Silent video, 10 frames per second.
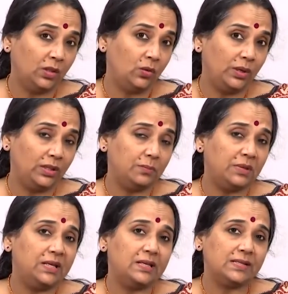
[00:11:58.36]
the way the
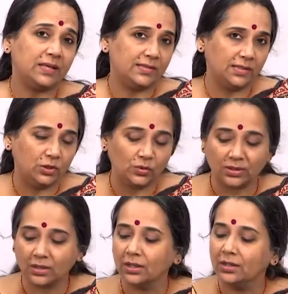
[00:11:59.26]
meend is
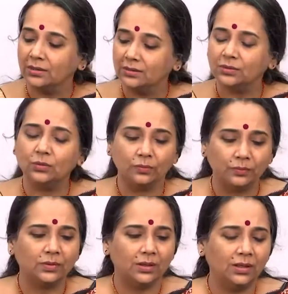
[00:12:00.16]
executed. So,
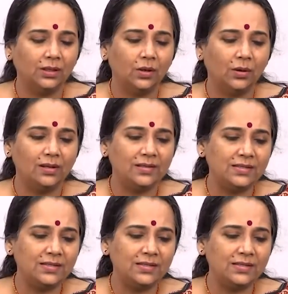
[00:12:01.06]
now I will